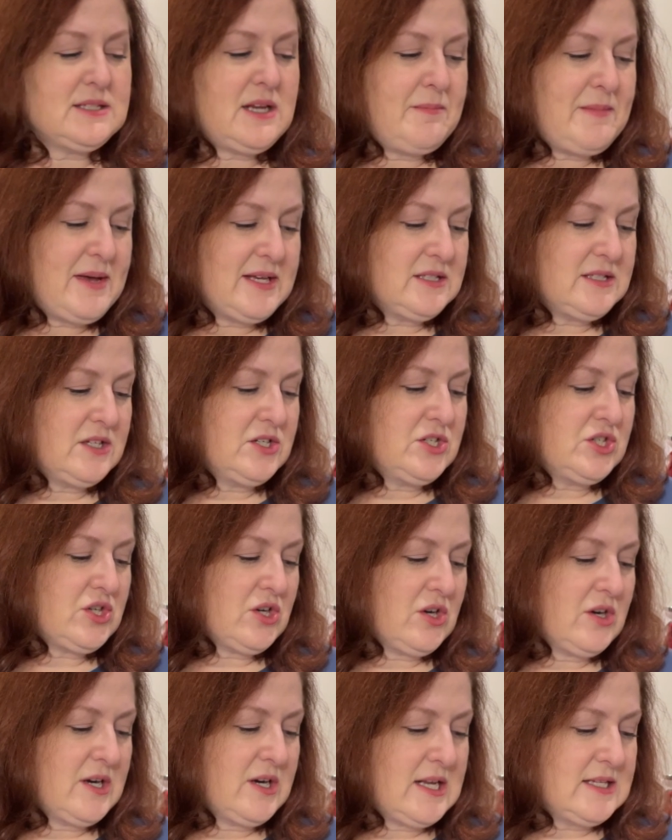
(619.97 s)
I messaged
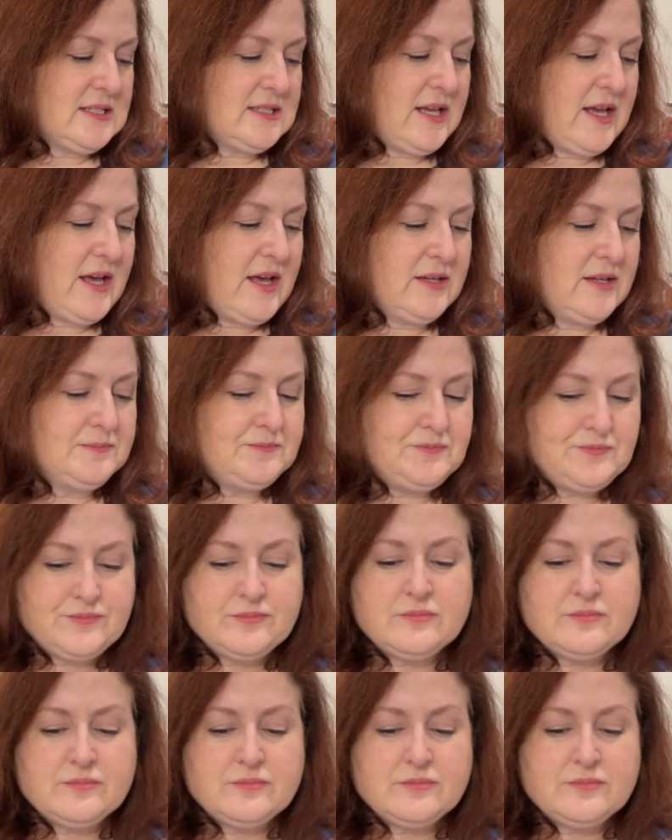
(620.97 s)
her and I said,